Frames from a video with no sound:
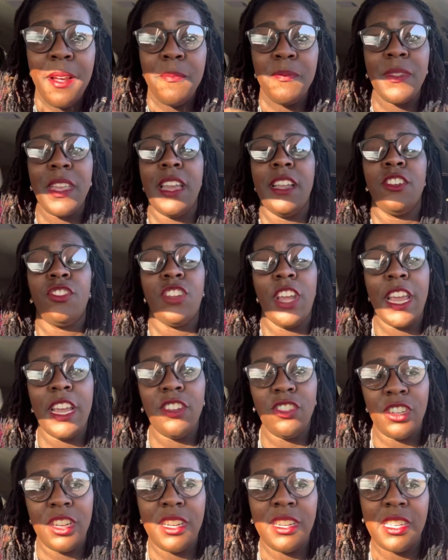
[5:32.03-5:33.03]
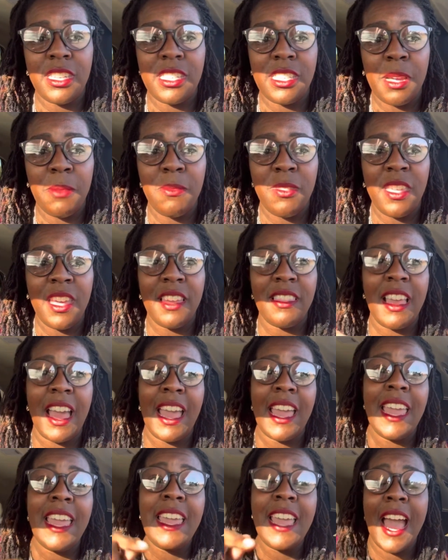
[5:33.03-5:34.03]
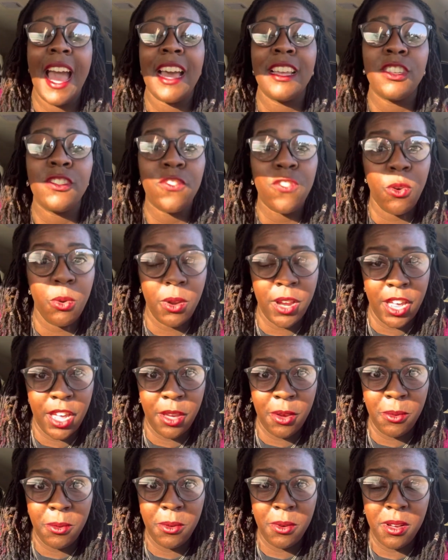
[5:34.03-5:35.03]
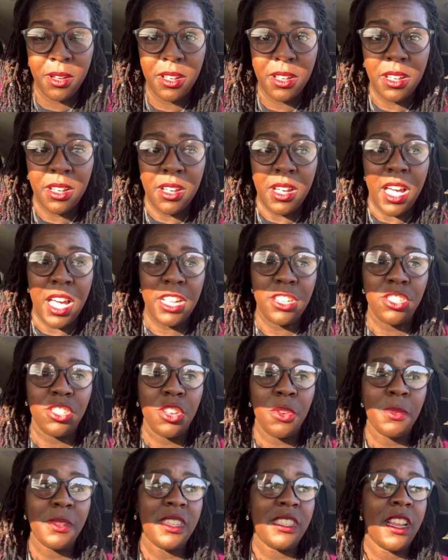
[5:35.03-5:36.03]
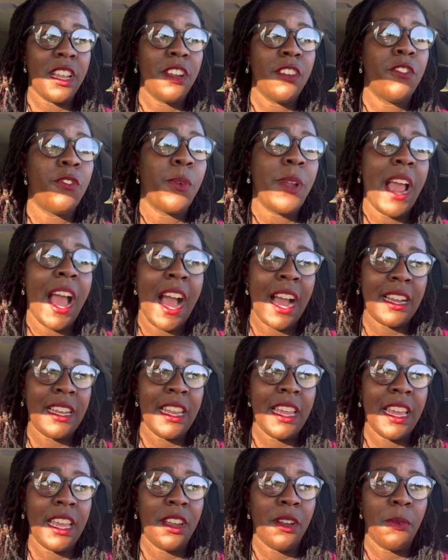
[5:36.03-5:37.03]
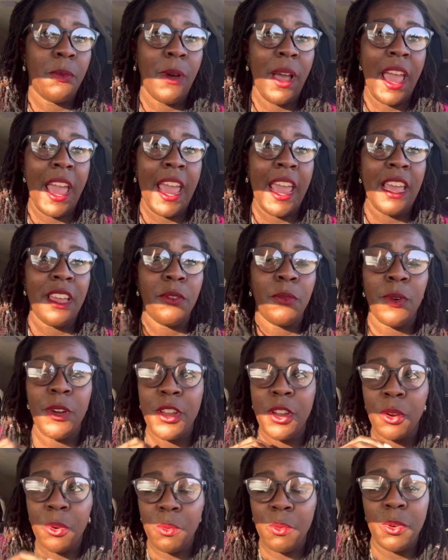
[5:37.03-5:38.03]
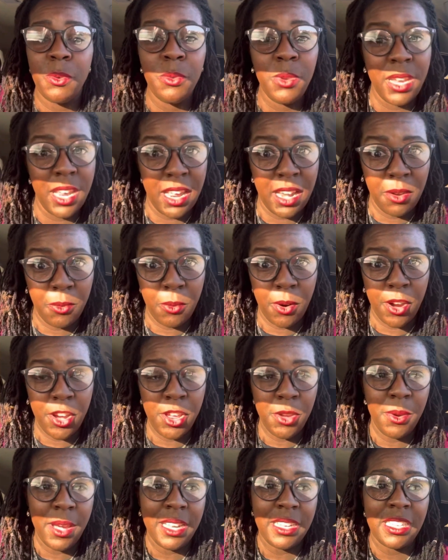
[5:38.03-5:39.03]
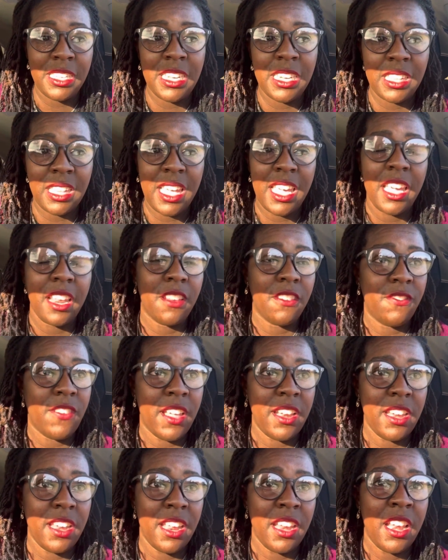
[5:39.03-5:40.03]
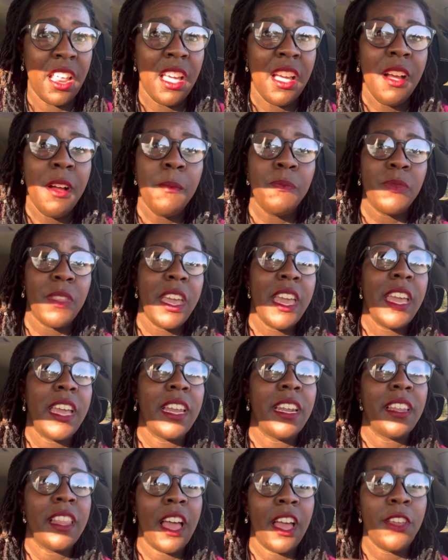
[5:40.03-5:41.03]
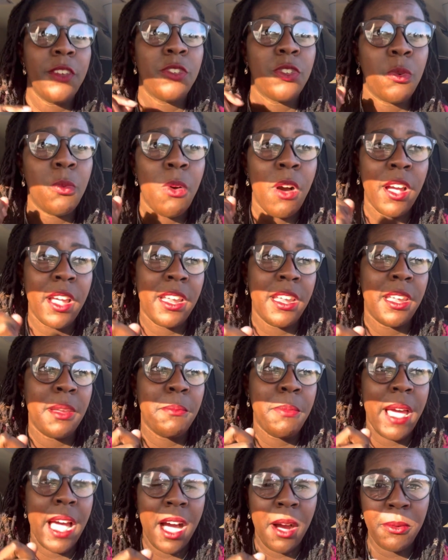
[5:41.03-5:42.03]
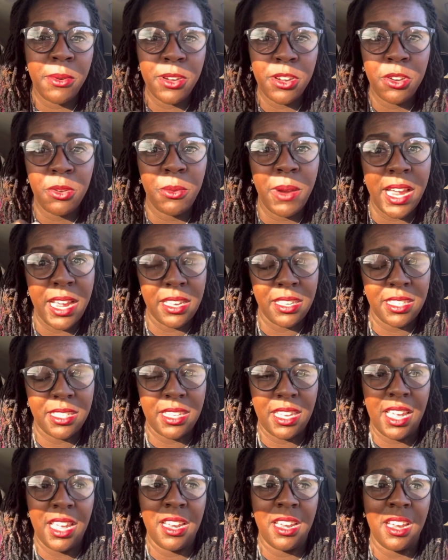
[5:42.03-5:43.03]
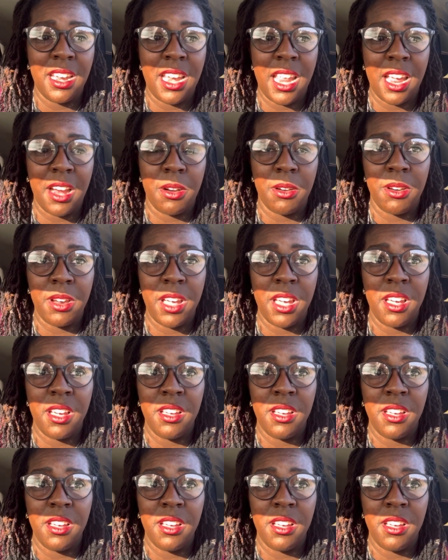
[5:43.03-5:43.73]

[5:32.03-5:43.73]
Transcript: and change it into something that He has for you. And so instead of reacting in a way where you're wounded, where you instantly get offended, He can allow you to walk in empowered grace in an area.